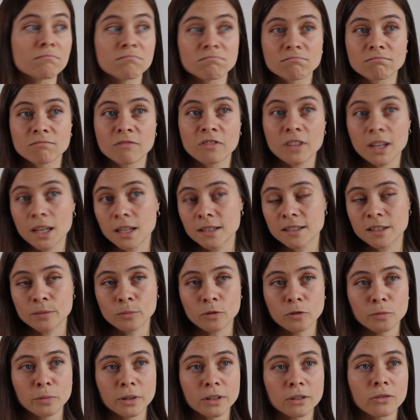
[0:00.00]
um, we in the
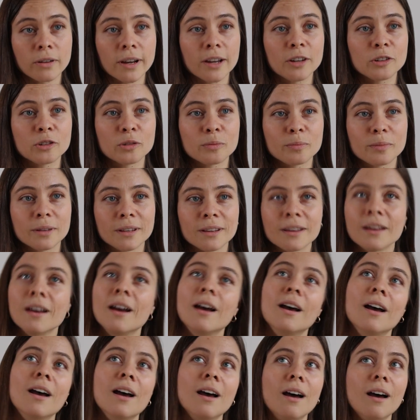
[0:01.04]
movement try to be
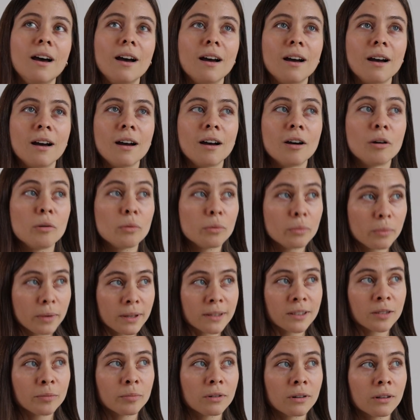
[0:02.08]
uh,
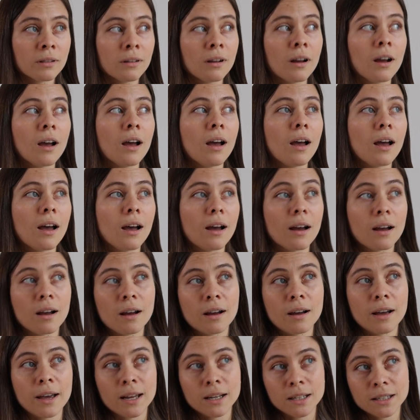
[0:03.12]
visible
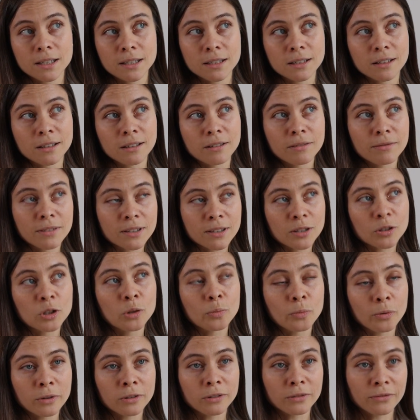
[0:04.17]
and with the
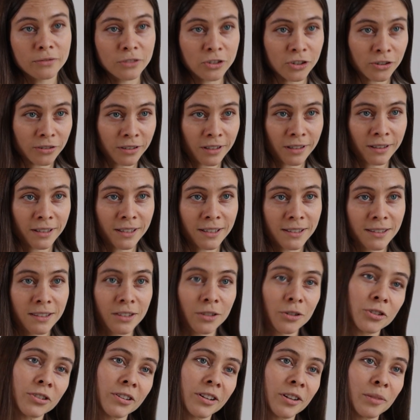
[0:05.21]
support of journalists,
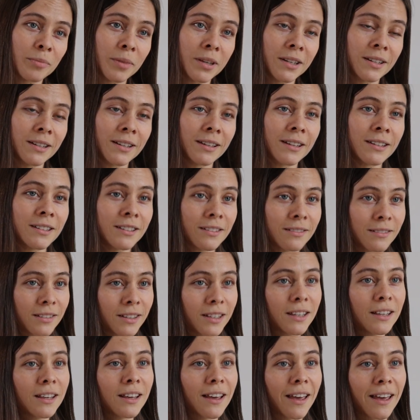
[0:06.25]
social media,
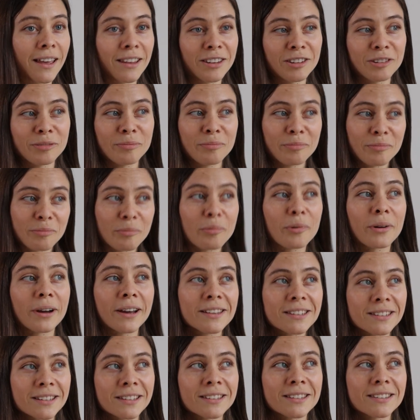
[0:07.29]
TV and
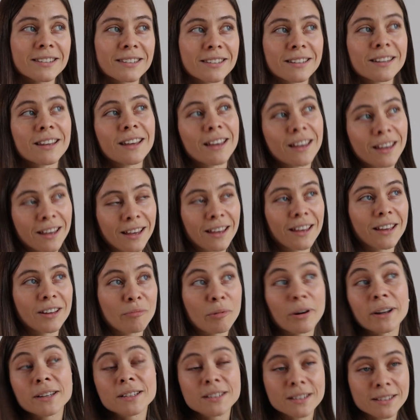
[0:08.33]
prices.
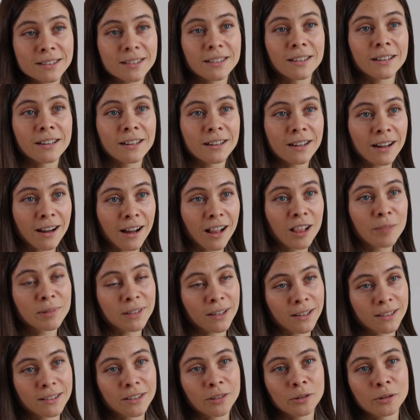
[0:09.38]
Prices
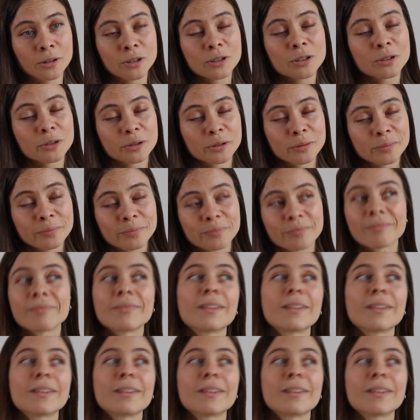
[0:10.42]
helps us a lot too.